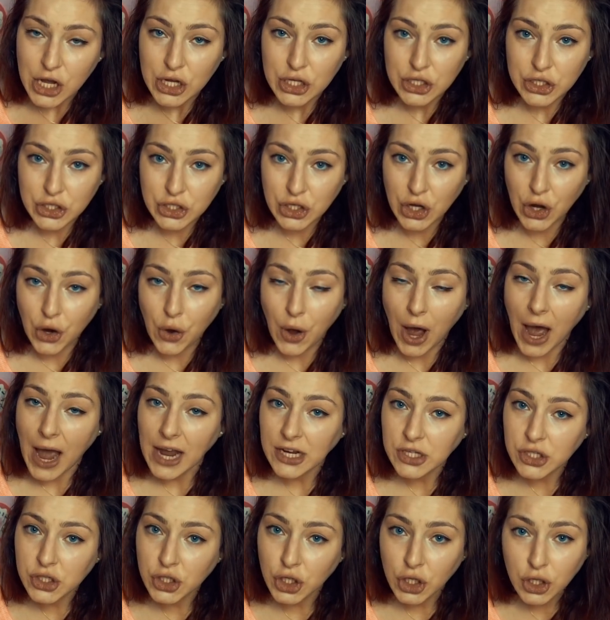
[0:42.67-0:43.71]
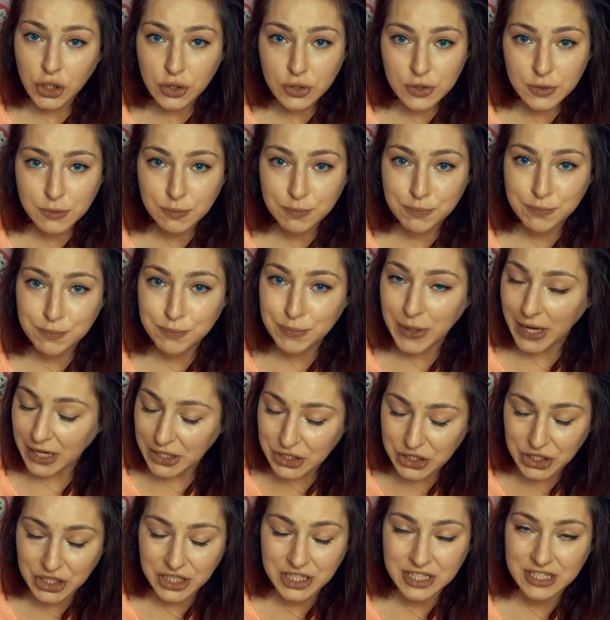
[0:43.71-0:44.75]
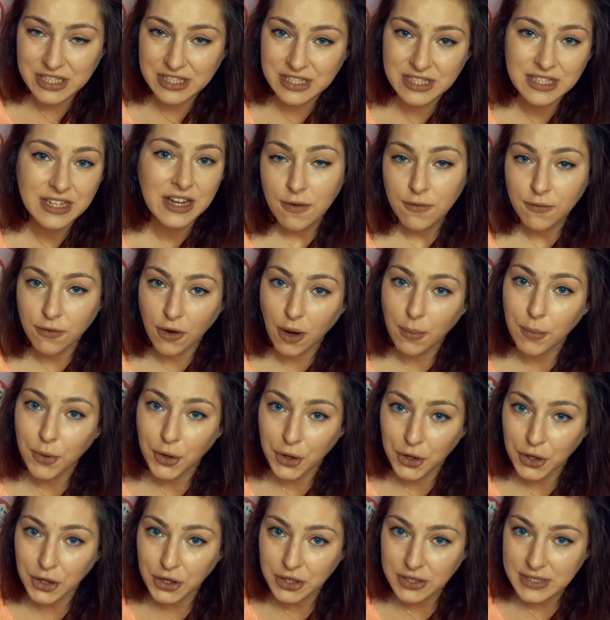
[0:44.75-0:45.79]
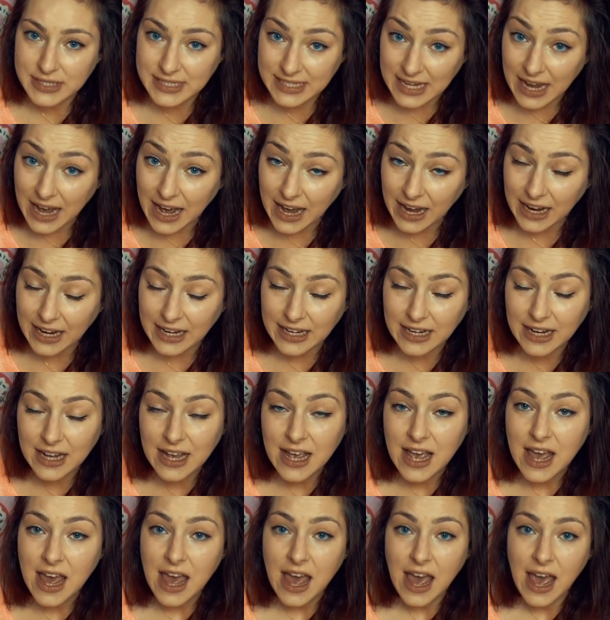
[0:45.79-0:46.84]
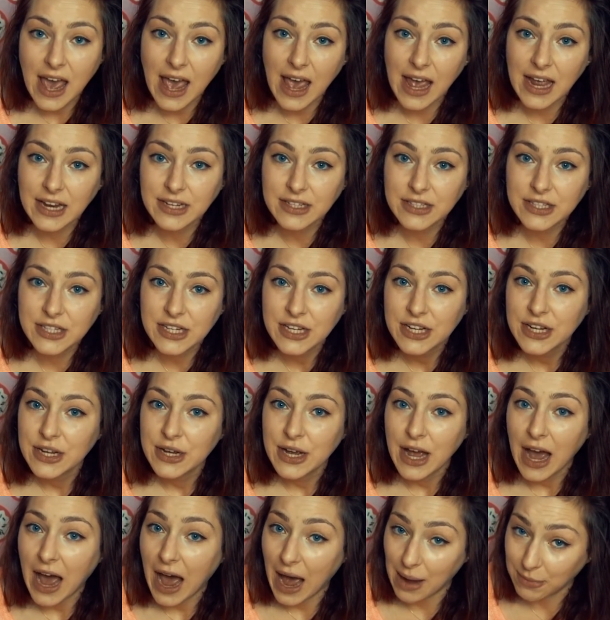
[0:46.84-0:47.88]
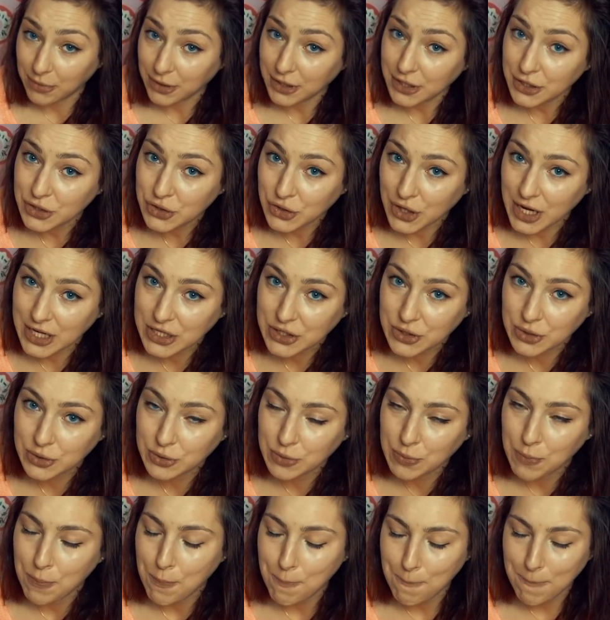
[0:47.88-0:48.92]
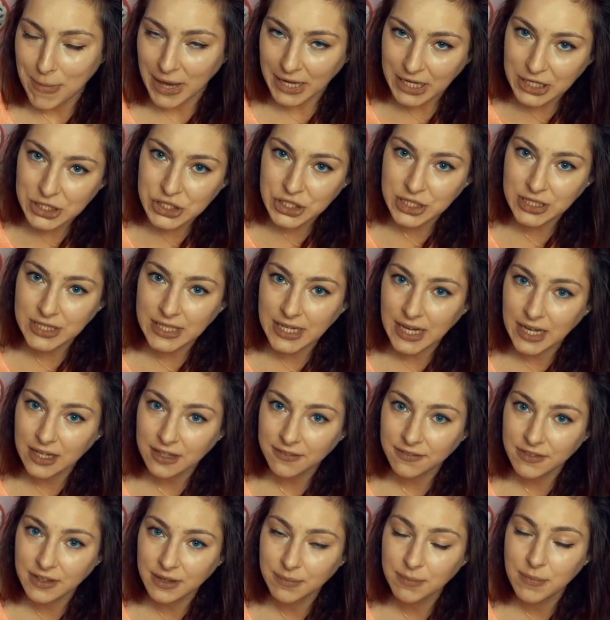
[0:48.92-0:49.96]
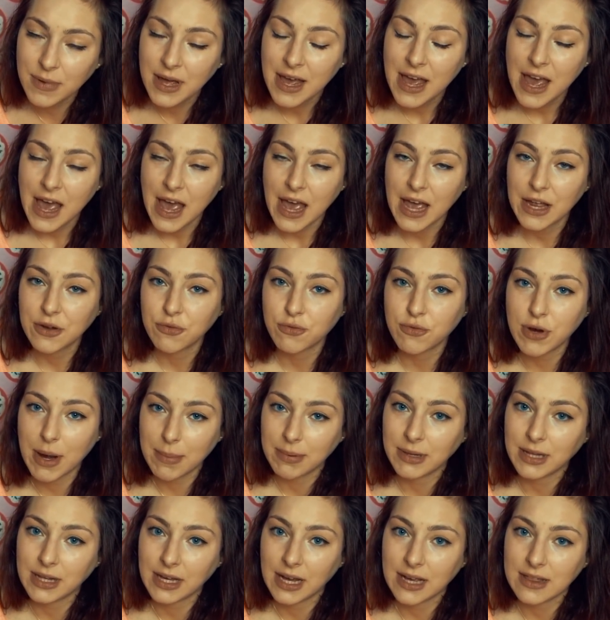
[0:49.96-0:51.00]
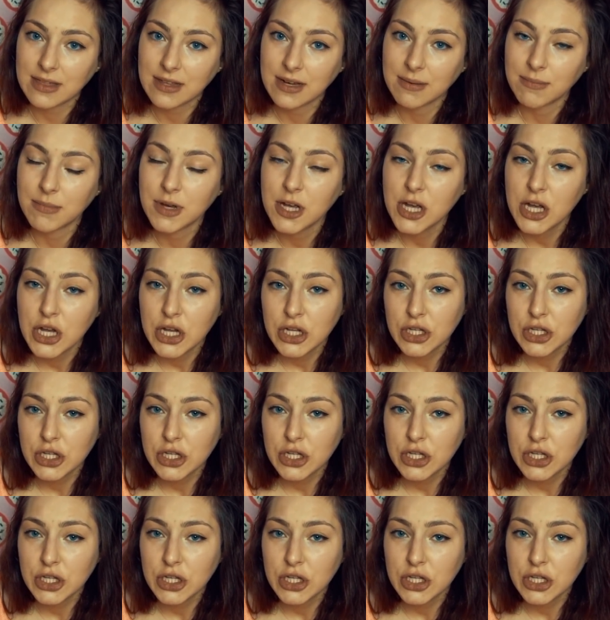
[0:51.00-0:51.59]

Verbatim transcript: So I chose pictures from her side and I'm gonna try to make a cheat day out of them and replicate them.